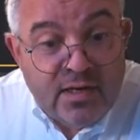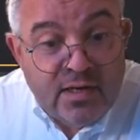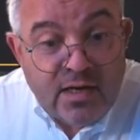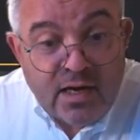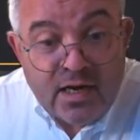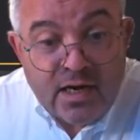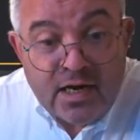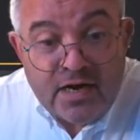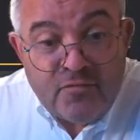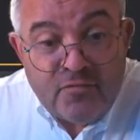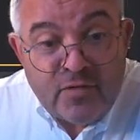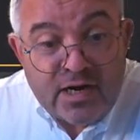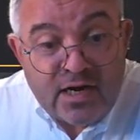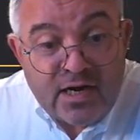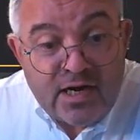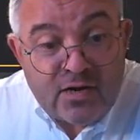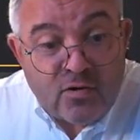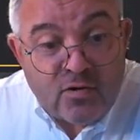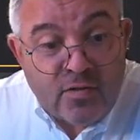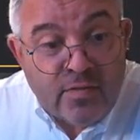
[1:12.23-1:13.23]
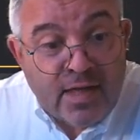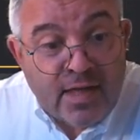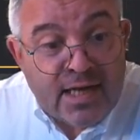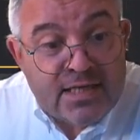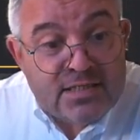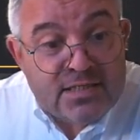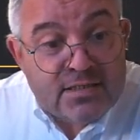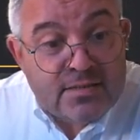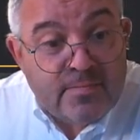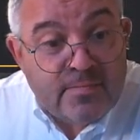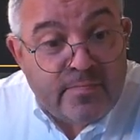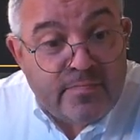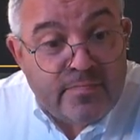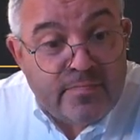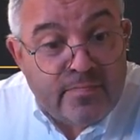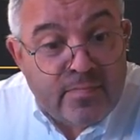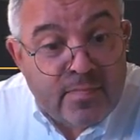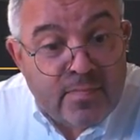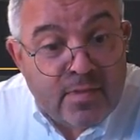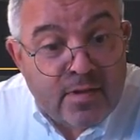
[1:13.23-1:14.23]
If we click on that,
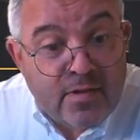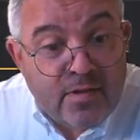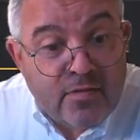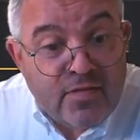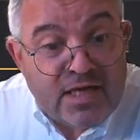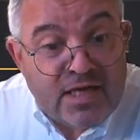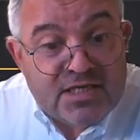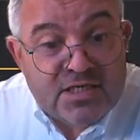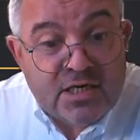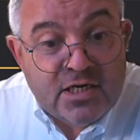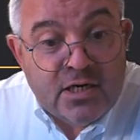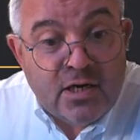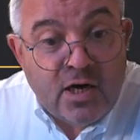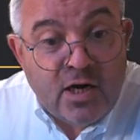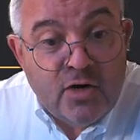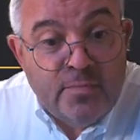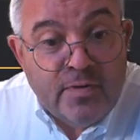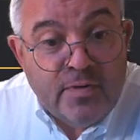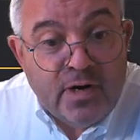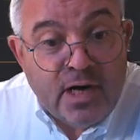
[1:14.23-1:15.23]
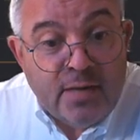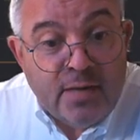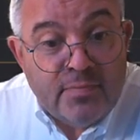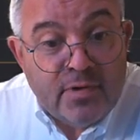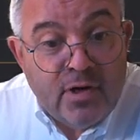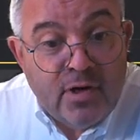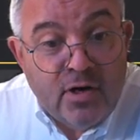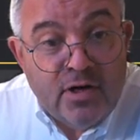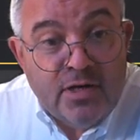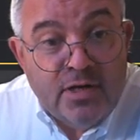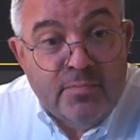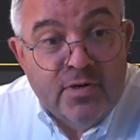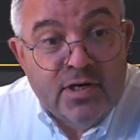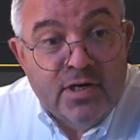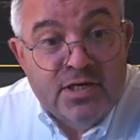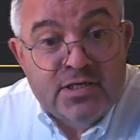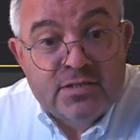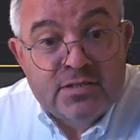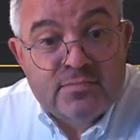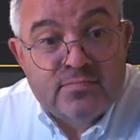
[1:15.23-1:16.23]
that's going to open up Early
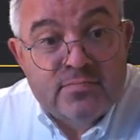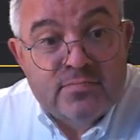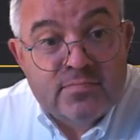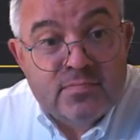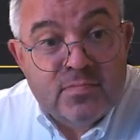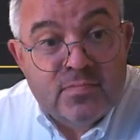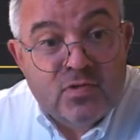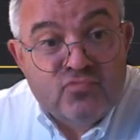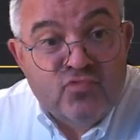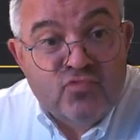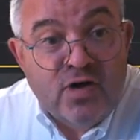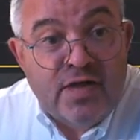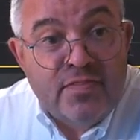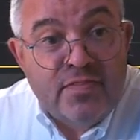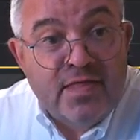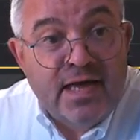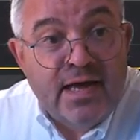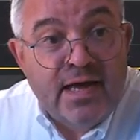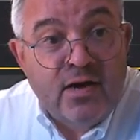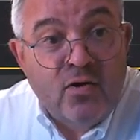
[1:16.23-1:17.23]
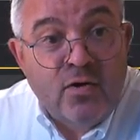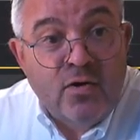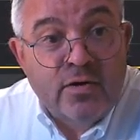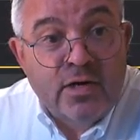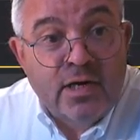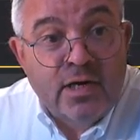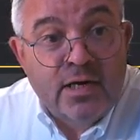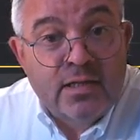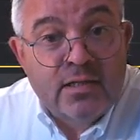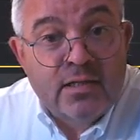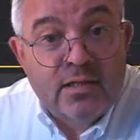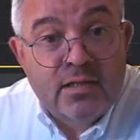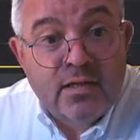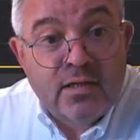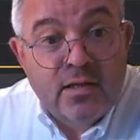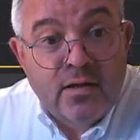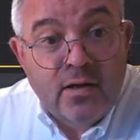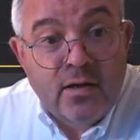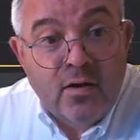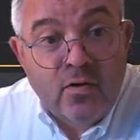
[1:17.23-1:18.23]
Bird right there on a
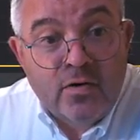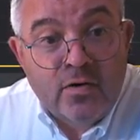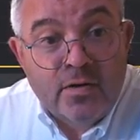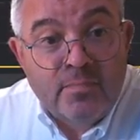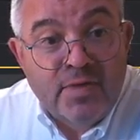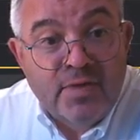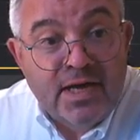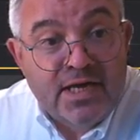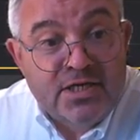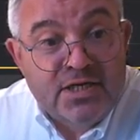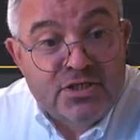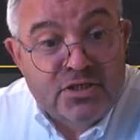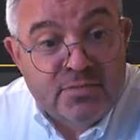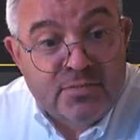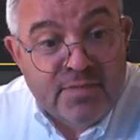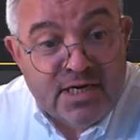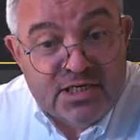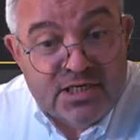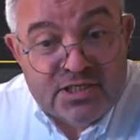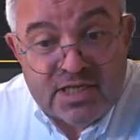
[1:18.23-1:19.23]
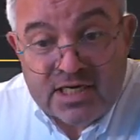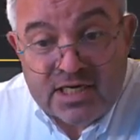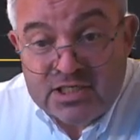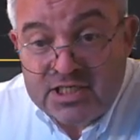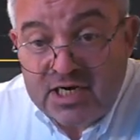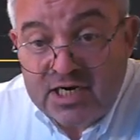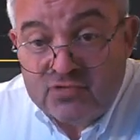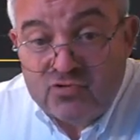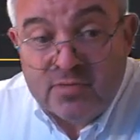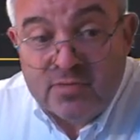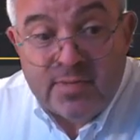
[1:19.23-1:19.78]
page to manage that chat room.